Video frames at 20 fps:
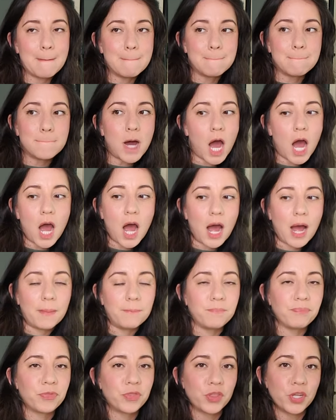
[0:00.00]

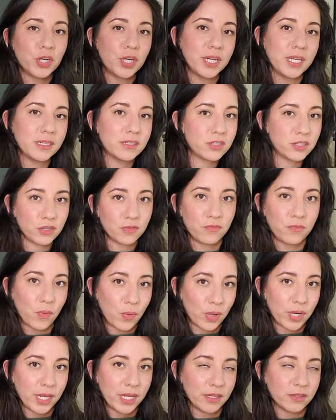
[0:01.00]
mom, 30s to
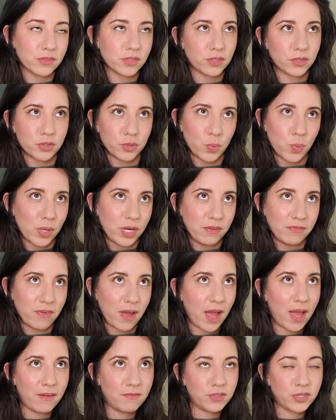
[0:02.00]
40s or
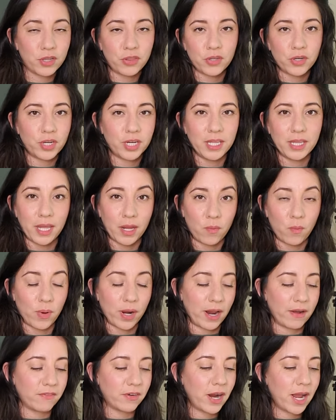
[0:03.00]
25 to 30, like
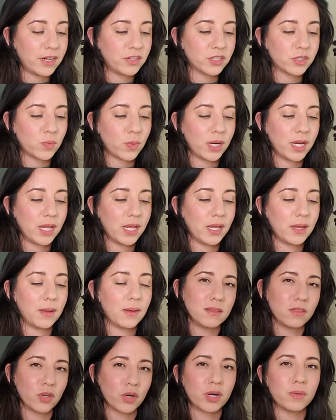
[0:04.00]
whatever. I just want to
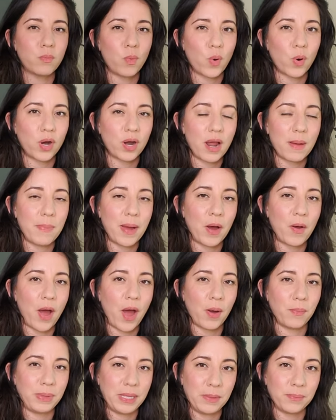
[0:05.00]
learn more about
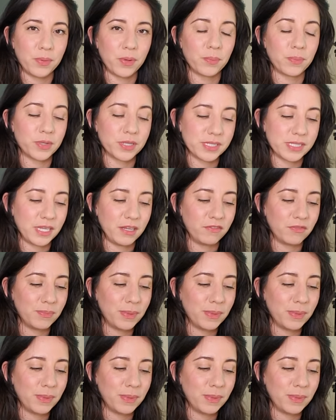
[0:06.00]
how people perceive